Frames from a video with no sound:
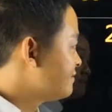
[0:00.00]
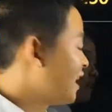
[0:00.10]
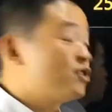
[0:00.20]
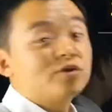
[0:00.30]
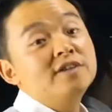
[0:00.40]

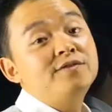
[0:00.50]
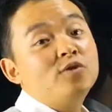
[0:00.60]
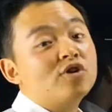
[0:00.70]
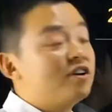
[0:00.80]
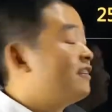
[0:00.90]
Actually
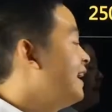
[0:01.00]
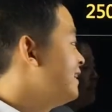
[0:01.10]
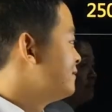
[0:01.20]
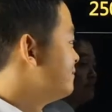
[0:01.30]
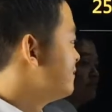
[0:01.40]
4,
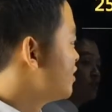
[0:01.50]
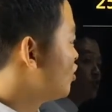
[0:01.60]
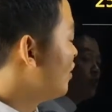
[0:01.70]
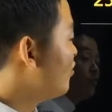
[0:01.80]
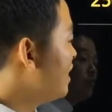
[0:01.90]
right? So
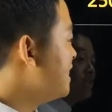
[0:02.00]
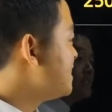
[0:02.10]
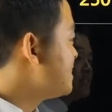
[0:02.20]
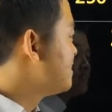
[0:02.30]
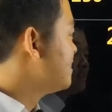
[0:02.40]
we read
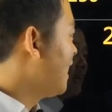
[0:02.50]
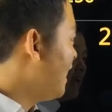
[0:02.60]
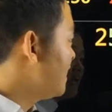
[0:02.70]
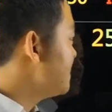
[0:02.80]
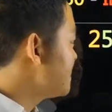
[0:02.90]
it
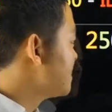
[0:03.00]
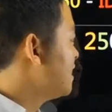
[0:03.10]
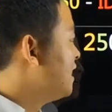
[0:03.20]
as